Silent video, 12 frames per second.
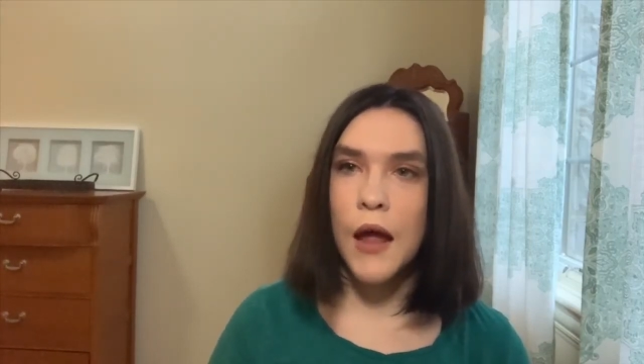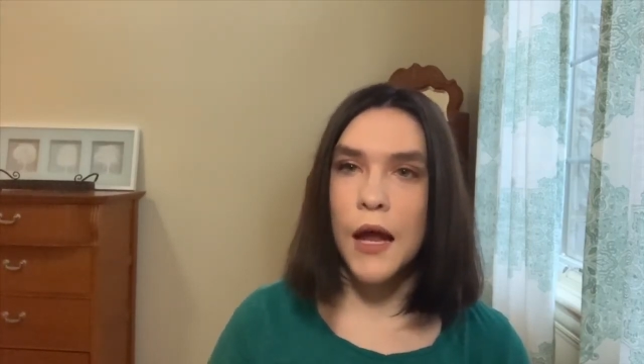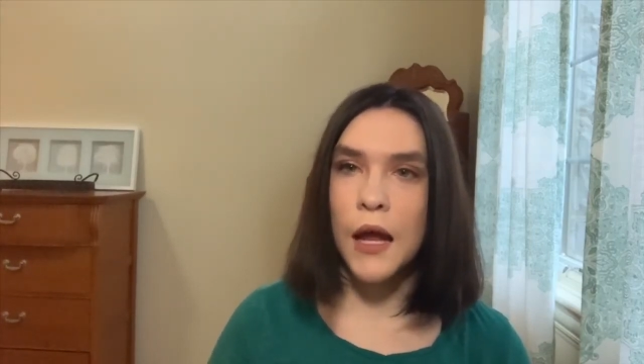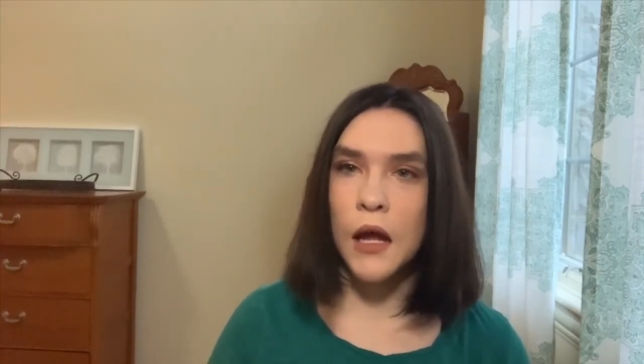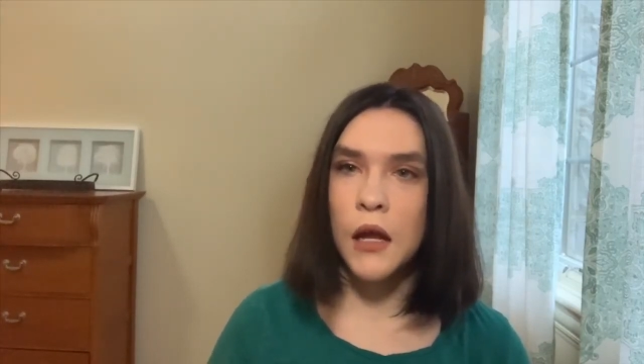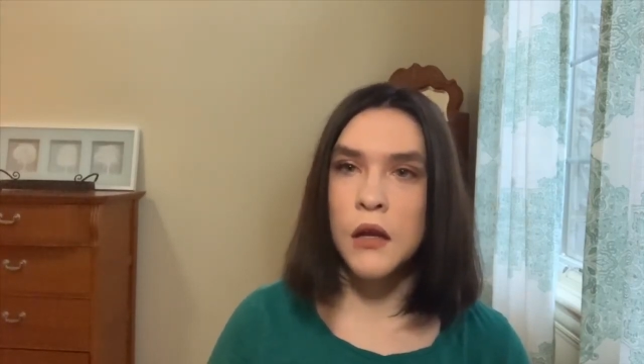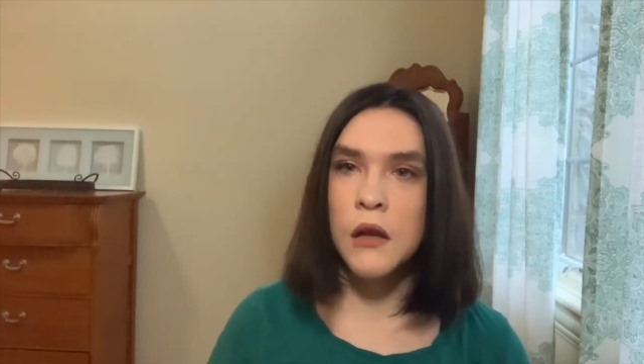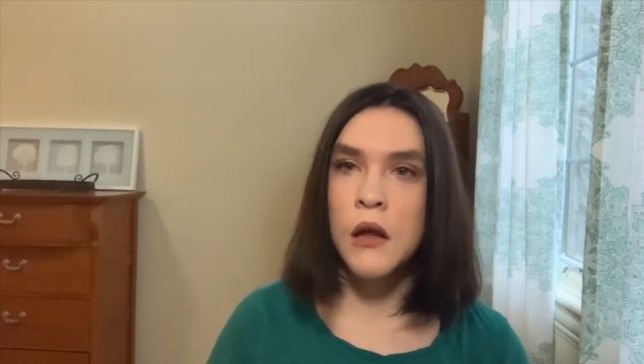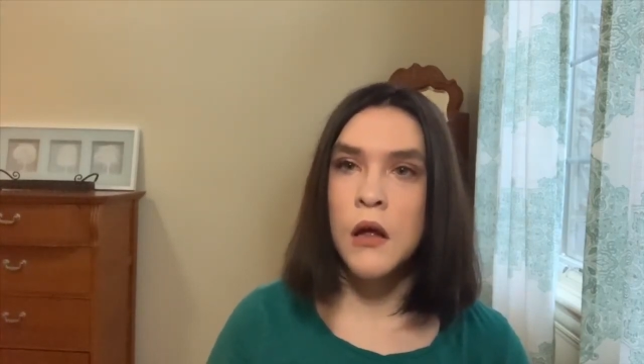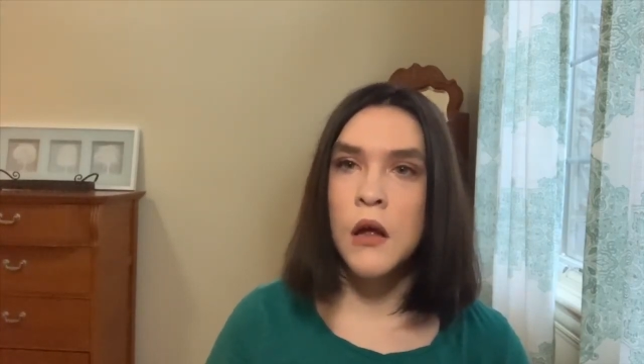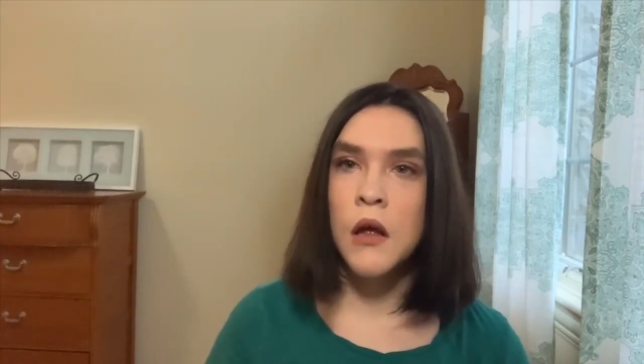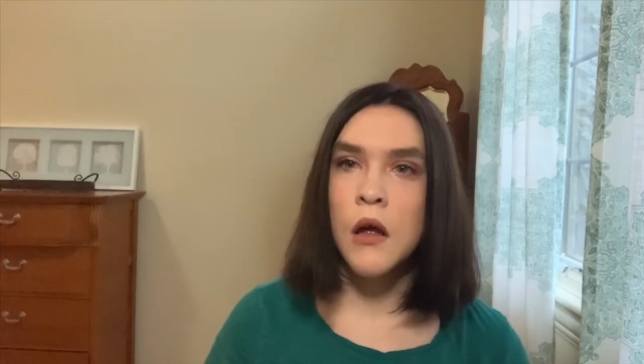And
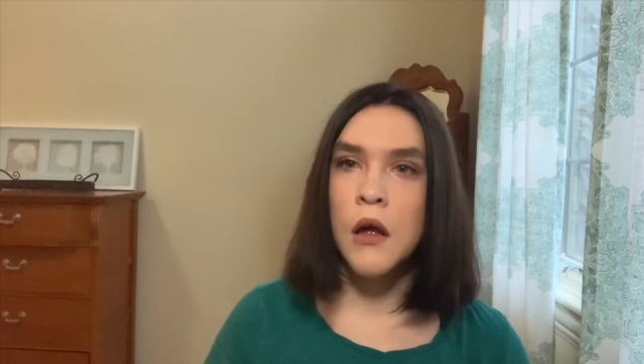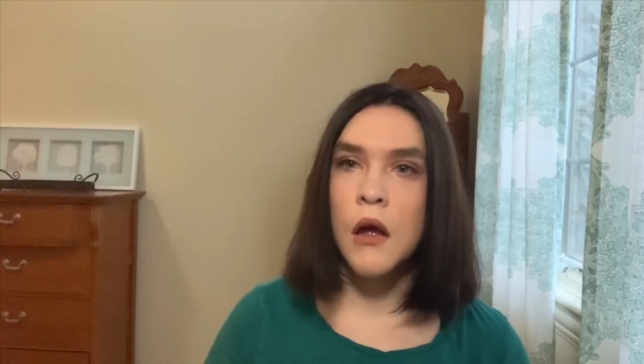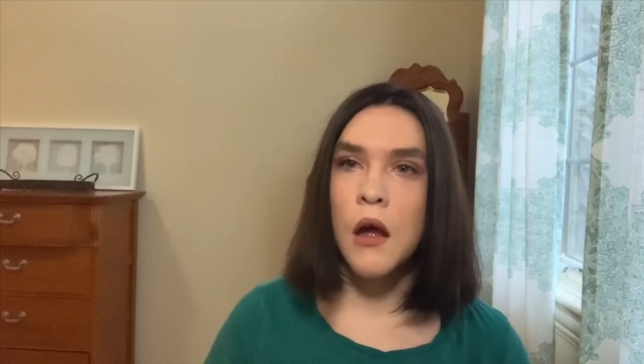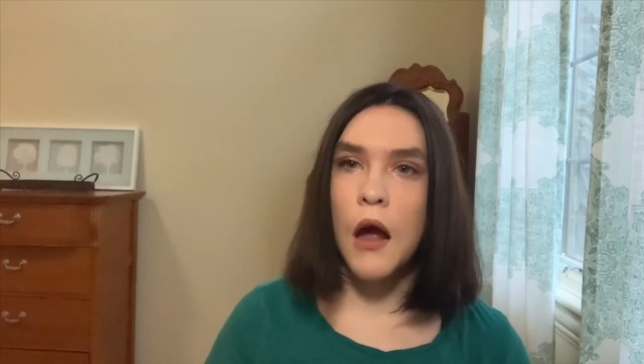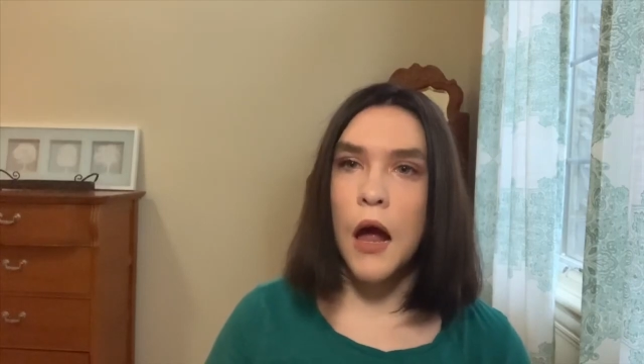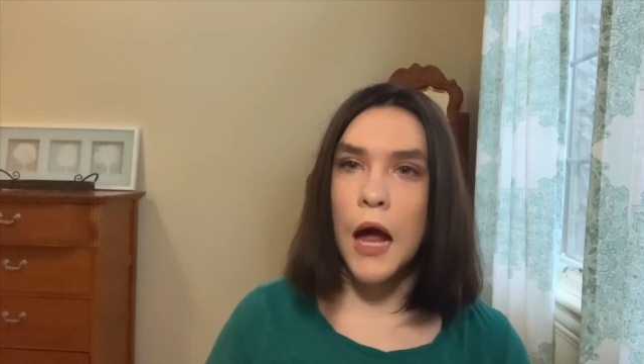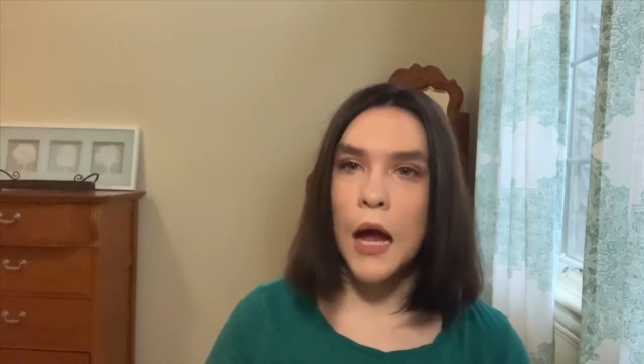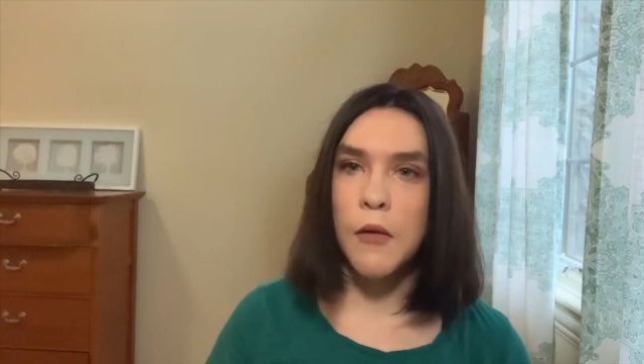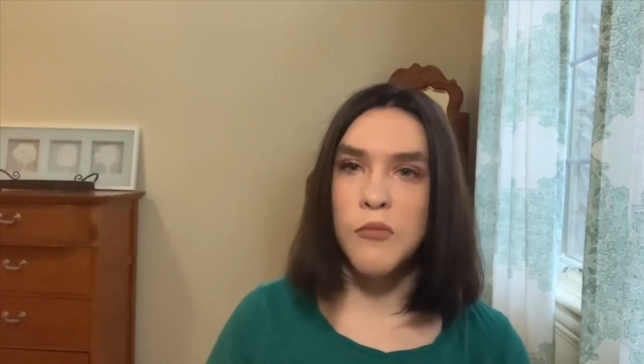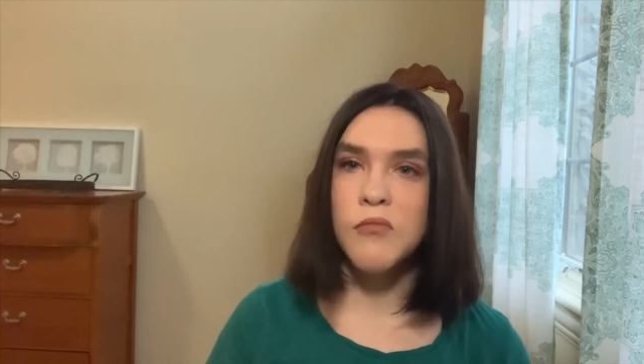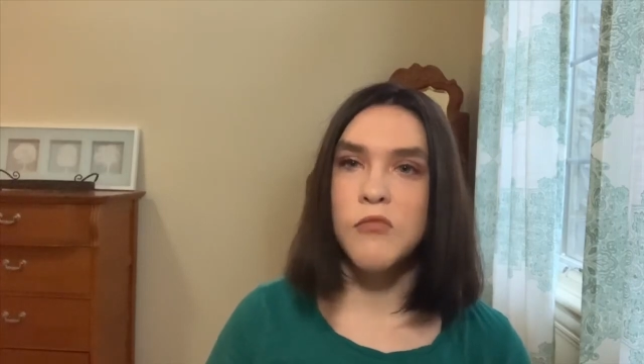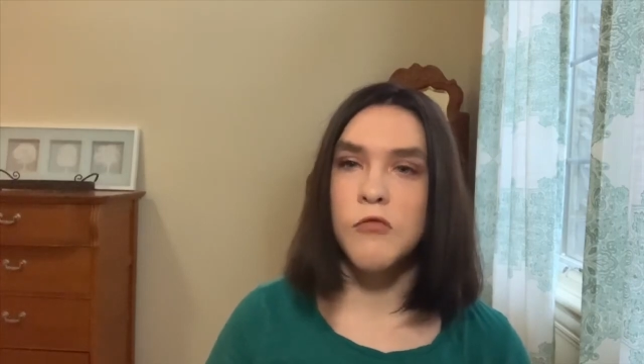I'm